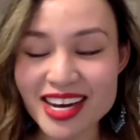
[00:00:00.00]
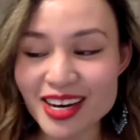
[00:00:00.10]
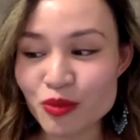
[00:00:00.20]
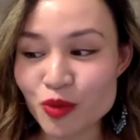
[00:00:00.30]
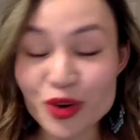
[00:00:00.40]

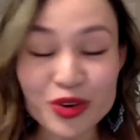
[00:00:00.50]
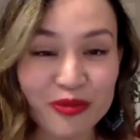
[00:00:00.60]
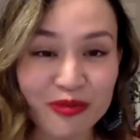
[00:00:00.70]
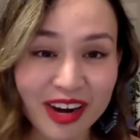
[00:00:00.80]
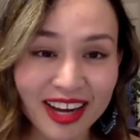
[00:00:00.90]
wardrobe
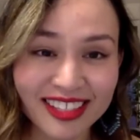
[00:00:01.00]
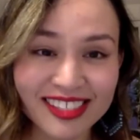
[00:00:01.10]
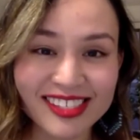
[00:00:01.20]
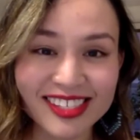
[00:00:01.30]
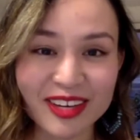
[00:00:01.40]

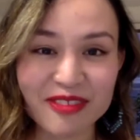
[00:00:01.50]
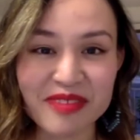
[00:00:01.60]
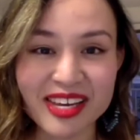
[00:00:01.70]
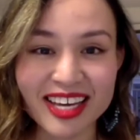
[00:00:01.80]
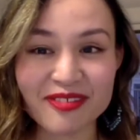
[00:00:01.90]
friends to give
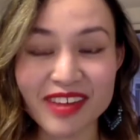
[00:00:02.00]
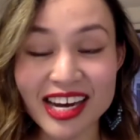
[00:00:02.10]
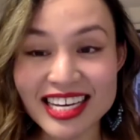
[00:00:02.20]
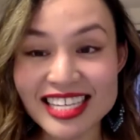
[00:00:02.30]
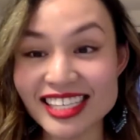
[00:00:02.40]
me
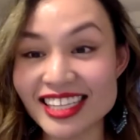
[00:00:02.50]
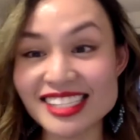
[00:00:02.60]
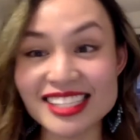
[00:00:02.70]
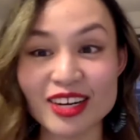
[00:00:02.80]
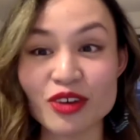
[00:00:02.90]
advice, and they
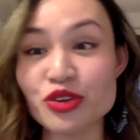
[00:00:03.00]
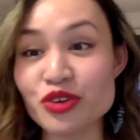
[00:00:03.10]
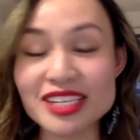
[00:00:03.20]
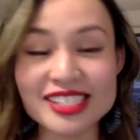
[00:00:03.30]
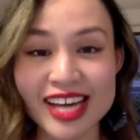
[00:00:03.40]
said, oh, you
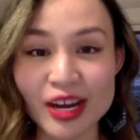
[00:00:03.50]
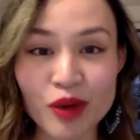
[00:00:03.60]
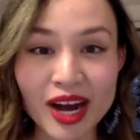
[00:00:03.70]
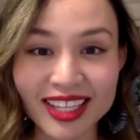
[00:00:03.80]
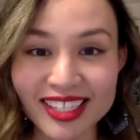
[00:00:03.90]
can
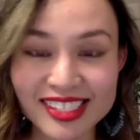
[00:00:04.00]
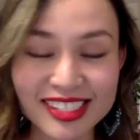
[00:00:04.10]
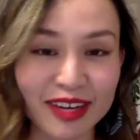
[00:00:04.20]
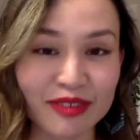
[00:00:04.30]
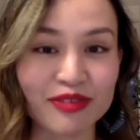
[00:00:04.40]
DIY this
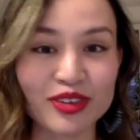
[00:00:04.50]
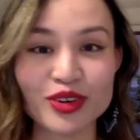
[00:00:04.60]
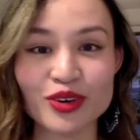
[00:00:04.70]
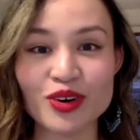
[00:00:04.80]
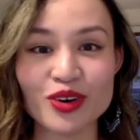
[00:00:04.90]
stuff, you
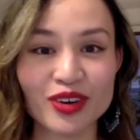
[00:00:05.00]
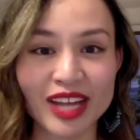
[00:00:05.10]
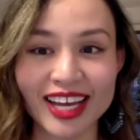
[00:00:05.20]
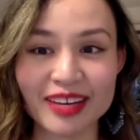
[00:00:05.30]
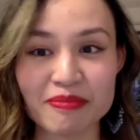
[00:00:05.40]
know, or
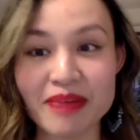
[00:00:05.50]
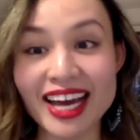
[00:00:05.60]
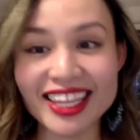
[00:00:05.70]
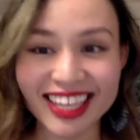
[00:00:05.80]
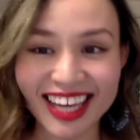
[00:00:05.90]
like
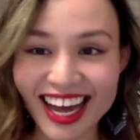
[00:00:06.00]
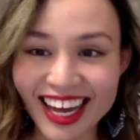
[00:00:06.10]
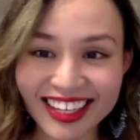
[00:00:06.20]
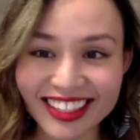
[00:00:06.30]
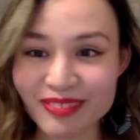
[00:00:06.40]
buy the
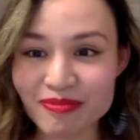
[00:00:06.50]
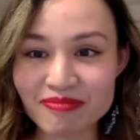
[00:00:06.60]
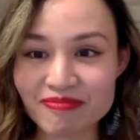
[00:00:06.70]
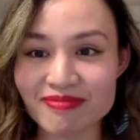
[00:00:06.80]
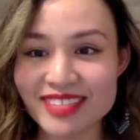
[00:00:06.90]
guy a
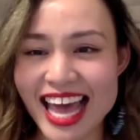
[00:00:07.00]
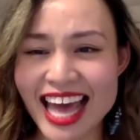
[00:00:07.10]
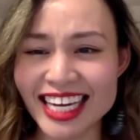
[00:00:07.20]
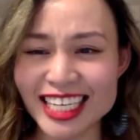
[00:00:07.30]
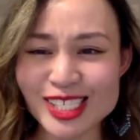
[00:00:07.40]

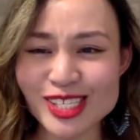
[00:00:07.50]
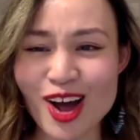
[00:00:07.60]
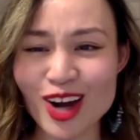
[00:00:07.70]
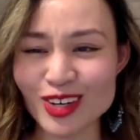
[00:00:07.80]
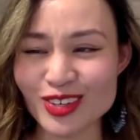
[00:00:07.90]
tanning
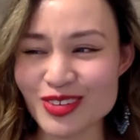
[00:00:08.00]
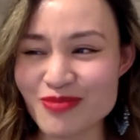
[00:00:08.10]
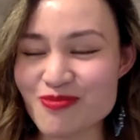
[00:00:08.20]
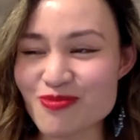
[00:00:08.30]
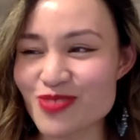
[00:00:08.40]
sock or
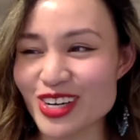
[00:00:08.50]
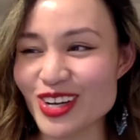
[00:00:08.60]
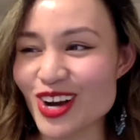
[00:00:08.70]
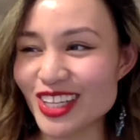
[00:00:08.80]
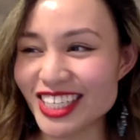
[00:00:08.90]
what do you
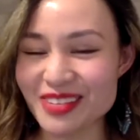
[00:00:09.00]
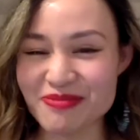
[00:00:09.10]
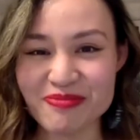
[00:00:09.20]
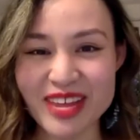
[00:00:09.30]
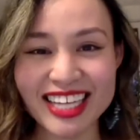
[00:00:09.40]
call it,
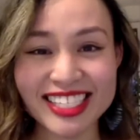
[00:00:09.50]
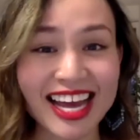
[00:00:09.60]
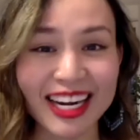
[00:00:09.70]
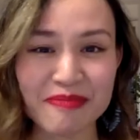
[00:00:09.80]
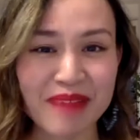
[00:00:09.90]
a
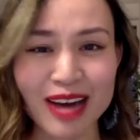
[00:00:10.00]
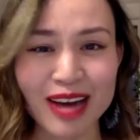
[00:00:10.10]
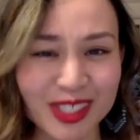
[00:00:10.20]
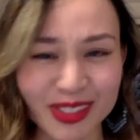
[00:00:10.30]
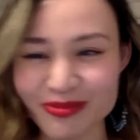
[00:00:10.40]
tanning
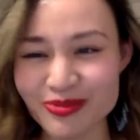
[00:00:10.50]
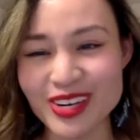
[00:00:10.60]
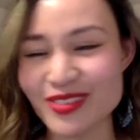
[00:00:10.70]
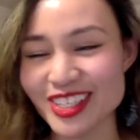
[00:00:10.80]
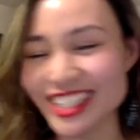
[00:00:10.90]
pouch or
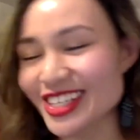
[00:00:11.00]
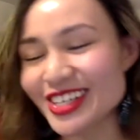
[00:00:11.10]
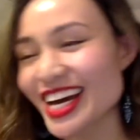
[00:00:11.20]
whatever, you know,